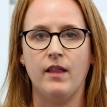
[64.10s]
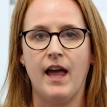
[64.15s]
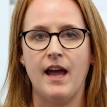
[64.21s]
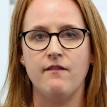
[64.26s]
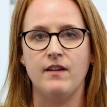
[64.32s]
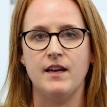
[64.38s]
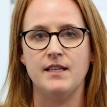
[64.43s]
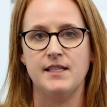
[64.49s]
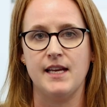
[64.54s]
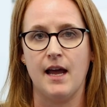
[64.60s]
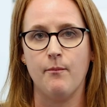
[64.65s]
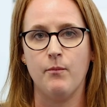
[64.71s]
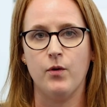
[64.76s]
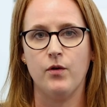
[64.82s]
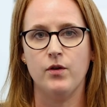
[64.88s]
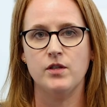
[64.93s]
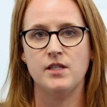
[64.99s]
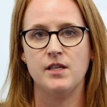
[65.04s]
life
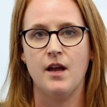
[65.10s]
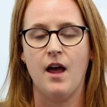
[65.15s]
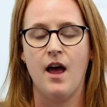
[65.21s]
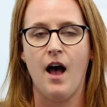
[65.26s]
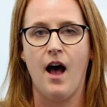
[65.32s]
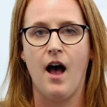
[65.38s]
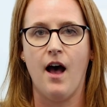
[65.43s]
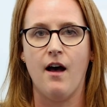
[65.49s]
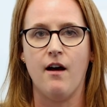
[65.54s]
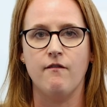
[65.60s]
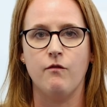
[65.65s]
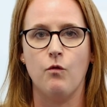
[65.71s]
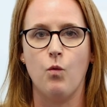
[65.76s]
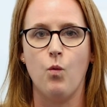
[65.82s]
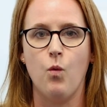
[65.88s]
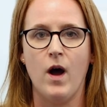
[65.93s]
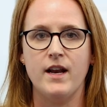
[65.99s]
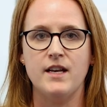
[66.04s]
examples of
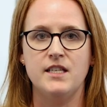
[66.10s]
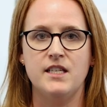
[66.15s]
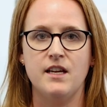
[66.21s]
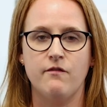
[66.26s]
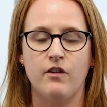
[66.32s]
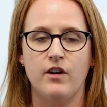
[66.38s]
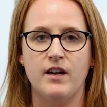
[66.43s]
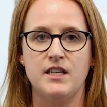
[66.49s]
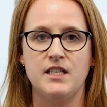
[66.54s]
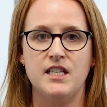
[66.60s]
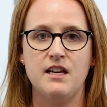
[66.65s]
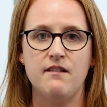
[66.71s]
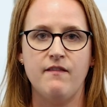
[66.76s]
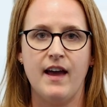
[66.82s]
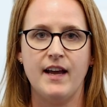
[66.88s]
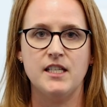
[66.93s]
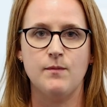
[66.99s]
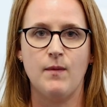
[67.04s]
what different
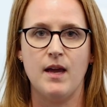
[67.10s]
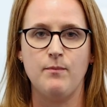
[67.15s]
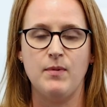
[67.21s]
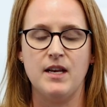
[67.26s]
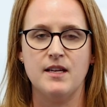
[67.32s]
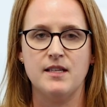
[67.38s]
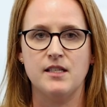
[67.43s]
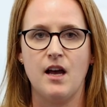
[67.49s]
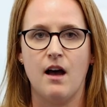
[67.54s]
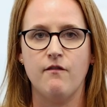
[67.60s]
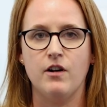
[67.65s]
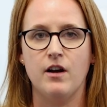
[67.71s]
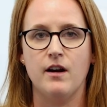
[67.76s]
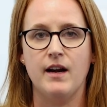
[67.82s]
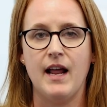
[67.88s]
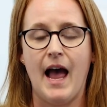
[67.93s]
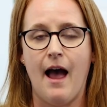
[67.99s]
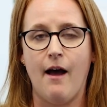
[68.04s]
defects might be
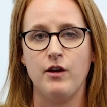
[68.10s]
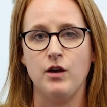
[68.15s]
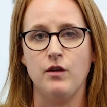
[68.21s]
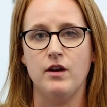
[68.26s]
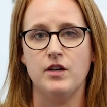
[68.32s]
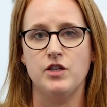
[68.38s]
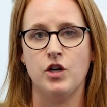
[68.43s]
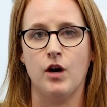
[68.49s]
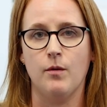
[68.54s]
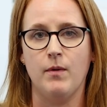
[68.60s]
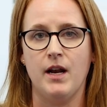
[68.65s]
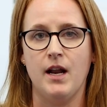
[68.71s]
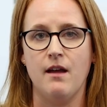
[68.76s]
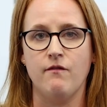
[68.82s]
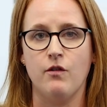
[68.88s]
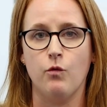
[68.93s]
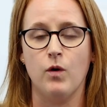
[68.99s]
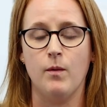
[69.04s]
discovered, how you
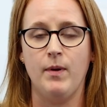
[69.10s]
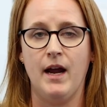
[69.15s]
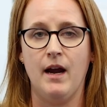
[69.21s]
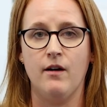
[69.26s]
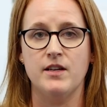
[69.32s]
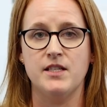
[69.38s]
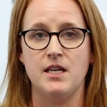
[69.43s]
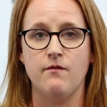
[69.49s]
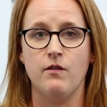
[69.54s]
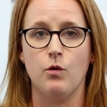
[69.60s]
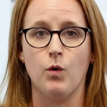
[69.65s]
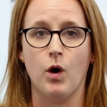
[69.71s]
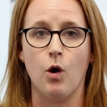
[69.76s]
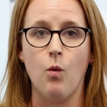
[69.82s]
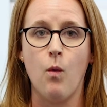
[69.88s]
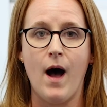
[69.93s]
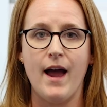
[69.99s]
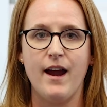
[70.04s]
determine if a repair is even
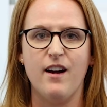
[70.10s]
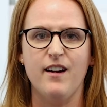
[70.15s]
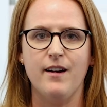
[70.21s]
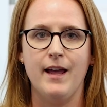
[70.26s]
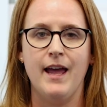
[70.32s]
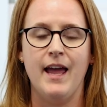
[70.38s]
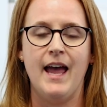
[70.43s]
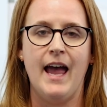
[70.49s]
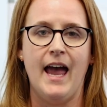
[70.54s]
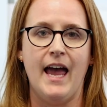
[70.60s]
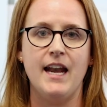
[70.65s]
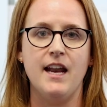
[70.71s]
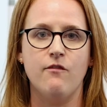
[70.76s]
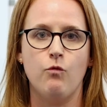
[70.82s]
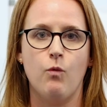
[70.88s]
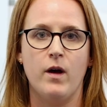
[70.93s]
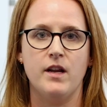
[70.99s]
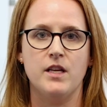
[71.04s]
required,
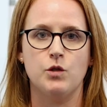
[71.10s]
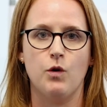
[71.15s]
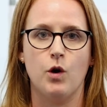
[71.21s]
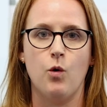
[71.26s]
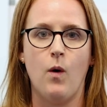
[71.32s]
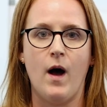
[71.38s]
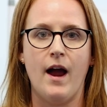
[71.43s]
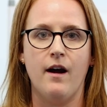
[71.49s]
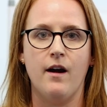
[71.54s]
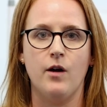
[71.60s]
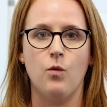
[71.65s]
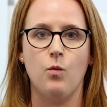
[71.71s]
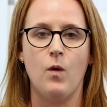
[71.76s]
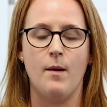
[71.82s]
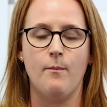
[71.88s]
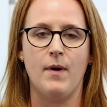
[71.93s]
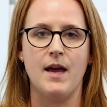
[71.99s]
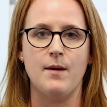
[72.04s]
and if one is required,
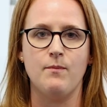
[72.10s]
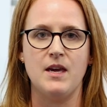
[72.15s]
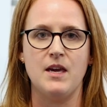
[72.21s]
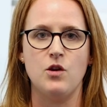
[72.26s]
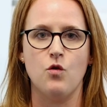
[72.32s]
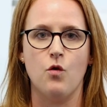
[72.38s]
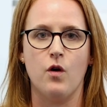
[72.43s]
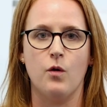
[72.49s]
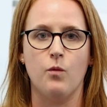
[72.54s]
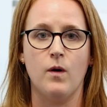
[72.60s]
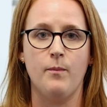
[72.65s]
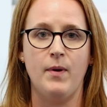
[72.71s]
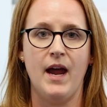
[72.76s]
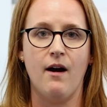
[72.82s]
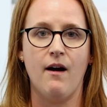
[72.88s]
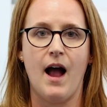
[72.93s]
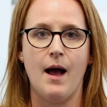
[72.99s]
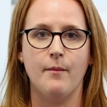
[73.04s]
what might be your
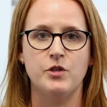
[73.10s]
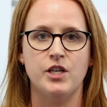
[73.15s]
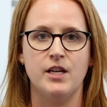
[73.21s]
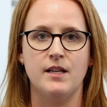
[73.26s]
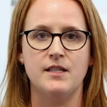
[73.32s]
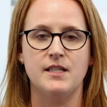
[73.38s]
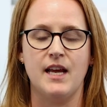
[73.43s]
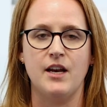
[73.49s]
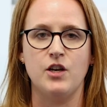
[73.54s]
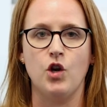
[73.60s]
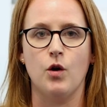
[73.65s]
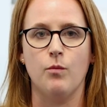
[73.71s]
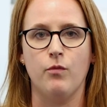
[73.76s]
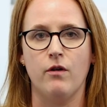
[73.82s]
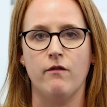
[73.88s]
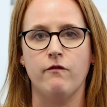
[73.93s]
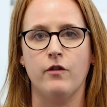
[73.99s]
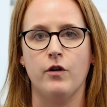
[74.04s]
repair options and
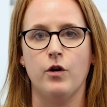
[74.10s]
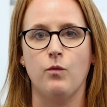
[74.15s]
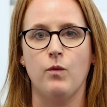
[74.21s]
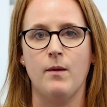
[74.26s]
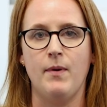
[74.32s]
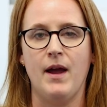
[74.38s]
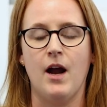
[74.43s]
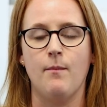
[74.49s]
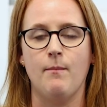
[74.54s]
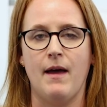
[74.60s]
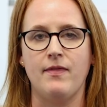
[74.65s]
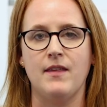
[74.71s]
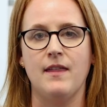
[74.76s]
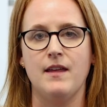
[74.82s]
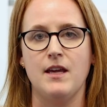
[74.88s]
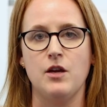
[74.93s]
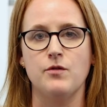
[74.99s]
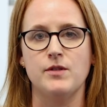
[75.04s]
your preferred repair
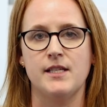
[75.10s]
method that you